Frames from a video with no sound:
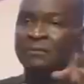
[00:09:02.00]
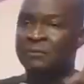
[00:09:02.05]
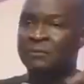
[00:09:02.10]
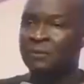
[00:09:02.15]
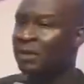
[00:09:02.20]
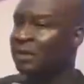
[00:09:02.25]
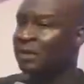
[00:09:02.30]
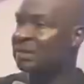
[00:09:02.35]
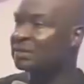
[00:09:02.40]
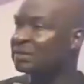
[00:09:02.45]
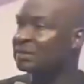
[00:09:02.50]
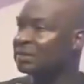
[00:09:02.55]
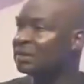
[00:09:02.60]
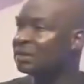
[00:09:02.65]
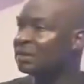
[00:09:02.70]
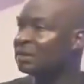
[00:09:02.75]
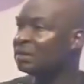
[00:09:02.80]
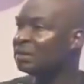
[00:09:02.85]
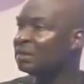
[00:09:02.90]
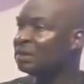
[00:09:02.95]
of my voice
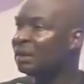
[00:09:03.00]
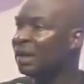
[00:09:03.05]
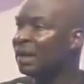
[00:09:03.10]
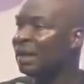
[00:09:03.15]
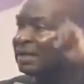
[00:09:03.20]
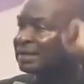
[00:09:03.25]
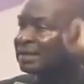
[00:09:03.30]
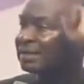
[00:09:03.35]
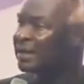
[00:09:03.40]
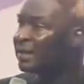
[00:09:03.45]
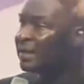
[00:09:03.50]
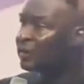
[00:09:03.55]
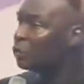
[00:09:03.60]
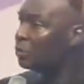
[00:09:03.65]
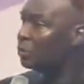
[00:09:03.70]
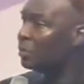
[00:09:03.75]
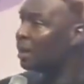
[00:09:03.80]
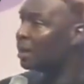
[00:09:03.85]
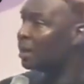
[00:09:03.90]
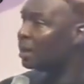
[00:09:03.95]
listening
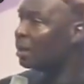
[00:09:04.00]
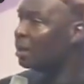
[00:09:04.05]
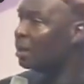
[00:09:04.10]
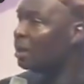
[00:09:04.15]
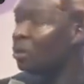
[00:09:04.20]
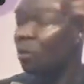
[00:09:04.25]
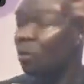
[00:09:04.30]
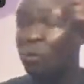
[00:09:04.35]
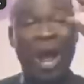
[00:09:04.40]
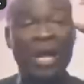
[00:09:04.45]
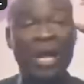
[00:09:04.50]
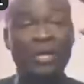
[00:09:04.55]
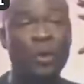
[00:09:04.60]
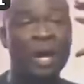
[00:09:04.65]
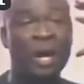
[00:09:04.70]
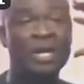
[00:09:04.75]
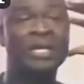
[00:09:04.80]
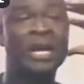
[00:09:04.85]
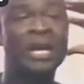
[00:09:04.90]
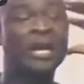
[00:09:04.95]
to me. While
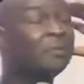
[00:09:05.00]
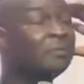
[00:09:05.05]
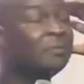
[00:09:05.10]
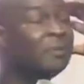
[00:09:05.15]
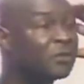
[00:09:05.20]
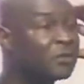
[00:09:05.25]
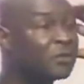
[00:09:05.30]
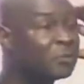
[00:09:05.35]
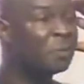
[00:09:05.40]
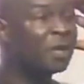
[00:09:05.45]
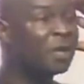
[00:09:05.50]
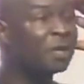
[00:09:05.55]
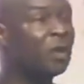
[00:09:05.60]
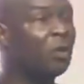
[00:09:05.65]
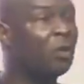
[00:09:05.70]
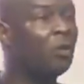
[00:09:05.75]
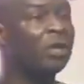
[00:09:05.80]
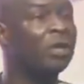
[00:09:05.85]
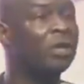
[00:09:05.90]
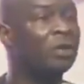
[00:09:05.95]
you are hearing me speak,
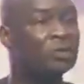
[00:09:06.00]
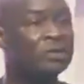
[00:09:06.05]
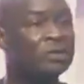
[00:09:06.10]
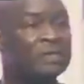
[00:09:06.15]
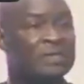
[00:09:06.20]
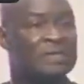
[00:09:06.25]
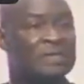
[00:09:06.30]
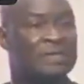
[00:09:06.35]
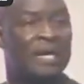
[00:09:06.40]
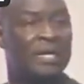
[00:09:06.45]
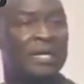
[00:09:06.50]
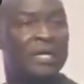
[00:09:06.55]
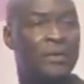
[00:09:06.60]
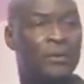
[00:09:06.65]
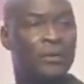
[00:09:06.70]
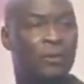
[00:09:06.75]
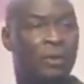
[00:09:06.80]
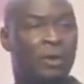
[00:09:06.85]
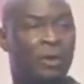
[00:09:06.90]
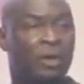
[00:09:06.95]
the Holy Ghost is
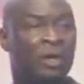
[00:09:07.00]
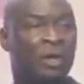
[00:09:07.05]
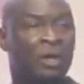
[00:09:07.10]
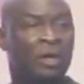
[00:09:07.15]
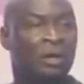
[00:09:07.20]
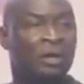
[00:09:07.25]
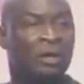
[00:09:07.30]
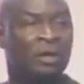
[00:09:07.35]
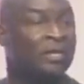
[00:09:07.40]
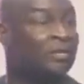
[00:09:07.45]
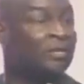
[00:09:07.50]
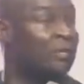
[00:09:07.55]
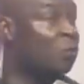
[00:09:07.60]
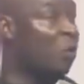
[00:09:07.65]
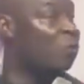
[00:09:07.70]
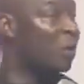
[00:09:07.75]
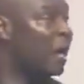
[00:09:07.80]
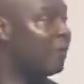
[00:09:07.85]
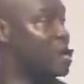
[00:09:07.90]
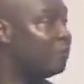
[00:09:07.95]
telling you, this
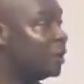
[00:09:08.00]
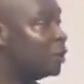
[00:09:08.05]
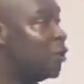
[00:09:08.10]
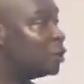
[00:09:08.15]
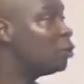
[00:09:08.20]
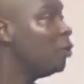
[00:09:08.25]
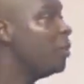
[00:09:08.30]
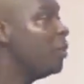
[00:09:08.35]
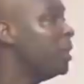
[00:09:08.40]
is what I've been